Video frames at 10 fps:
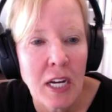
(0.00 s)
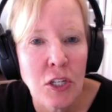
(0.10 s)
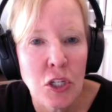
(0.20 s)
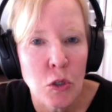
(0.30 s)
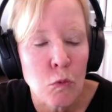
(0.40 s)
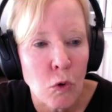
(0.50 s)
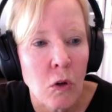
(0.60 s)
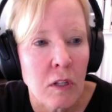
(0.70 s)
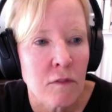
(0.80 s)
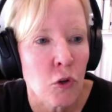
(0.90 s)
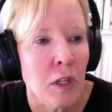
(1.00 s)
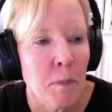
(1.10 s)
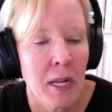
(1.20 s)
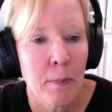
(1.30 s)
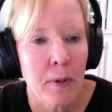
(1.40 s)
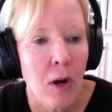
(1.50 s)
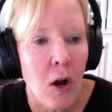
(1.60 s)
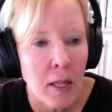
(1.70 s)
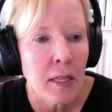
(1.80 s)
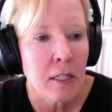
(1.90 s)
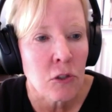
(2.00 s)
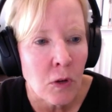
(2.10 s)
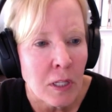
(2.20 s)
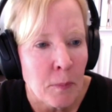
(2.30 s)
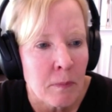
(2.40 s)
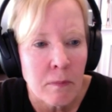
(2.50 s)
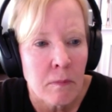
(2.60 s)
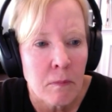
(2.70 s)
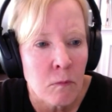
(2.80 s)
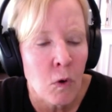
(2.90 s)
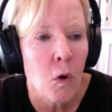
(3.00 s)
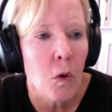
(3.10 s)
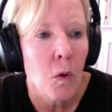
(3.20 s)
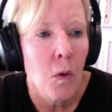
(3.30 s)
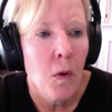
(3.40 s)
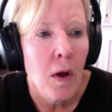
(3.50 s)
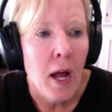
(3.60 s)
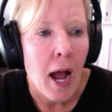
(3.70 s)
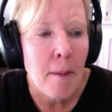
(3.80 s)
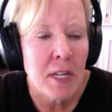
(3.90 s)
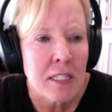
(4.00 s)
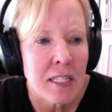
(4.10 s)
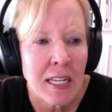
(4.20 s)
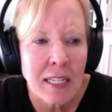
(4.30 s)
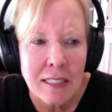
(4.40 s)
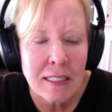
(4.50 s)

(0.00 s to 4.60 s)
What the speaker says: a new roll of toilet paper on the toilet roll? I mean, it's like,